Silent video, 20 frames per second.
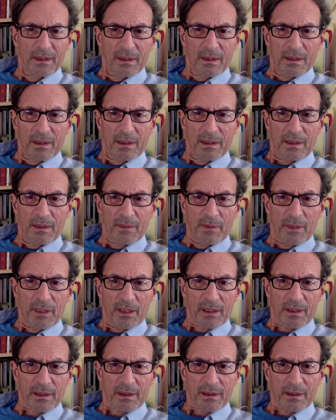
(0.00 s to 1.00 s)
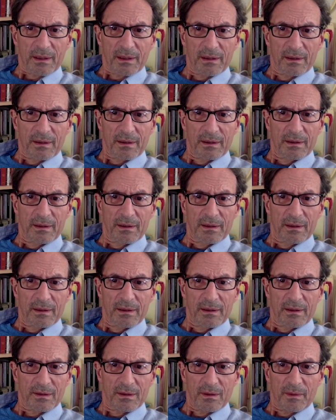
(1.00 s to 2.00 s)
in america
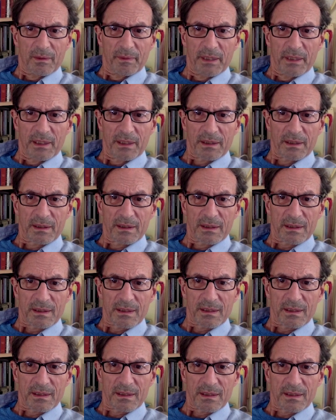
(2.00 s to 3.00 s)
you know, America is